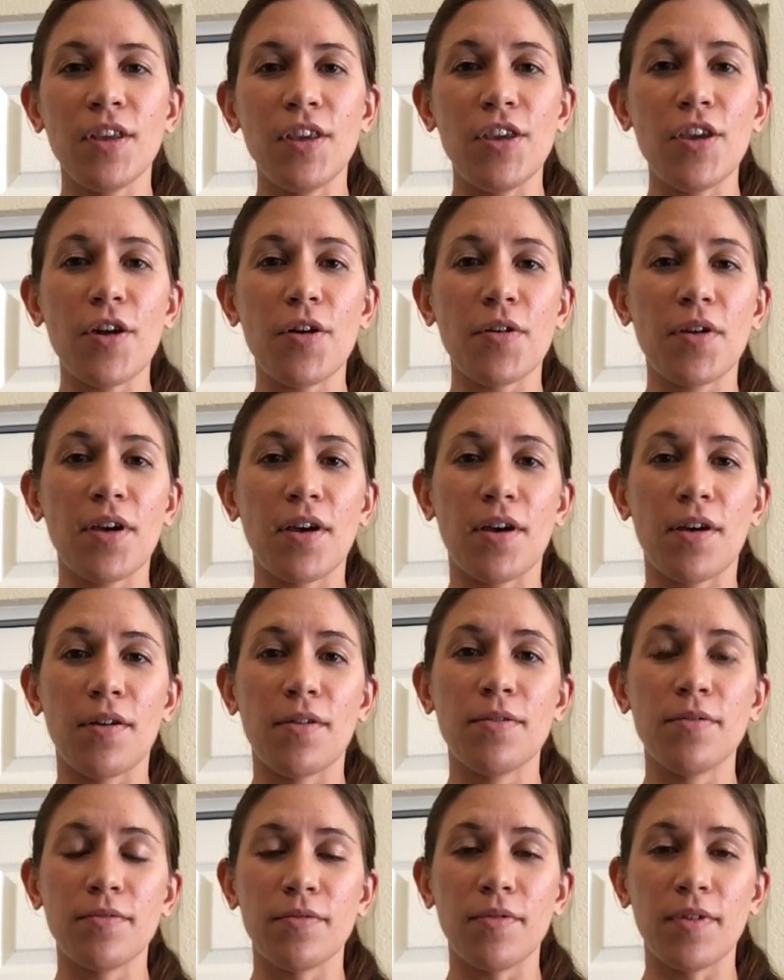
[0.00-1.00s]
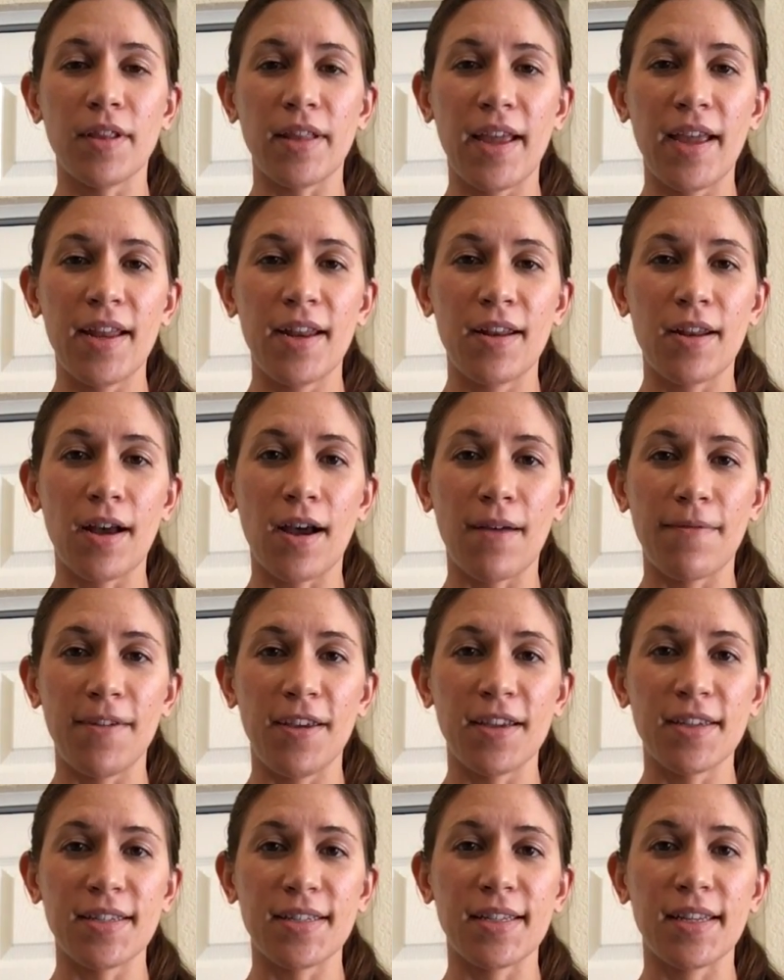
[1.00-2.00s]
yoga related,
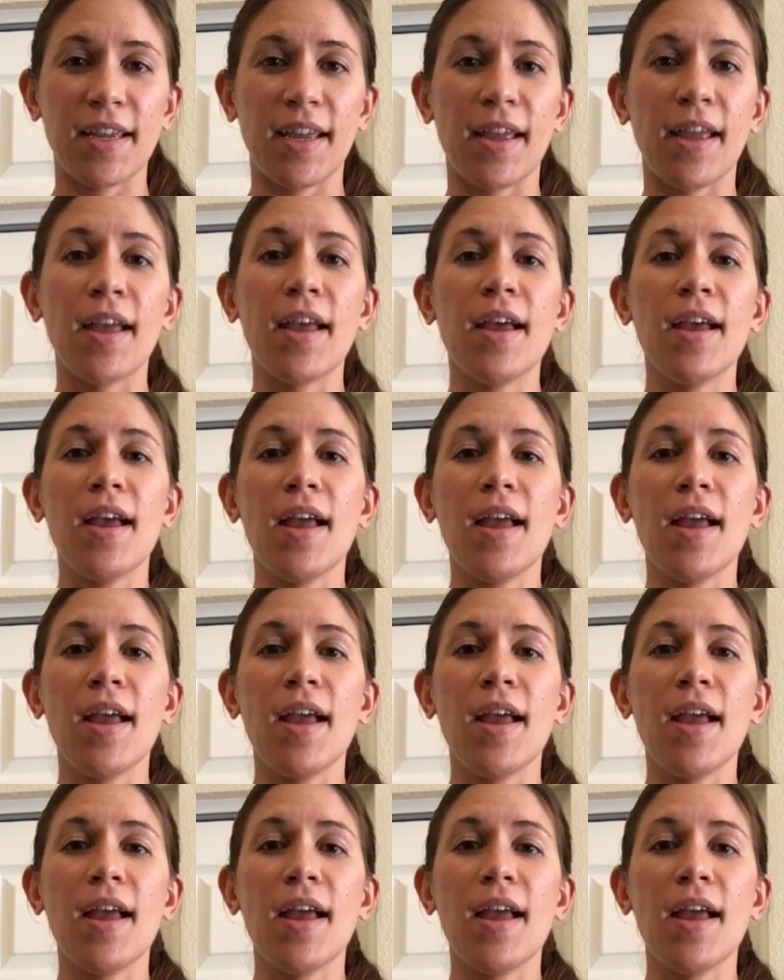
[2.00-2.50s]
obviously.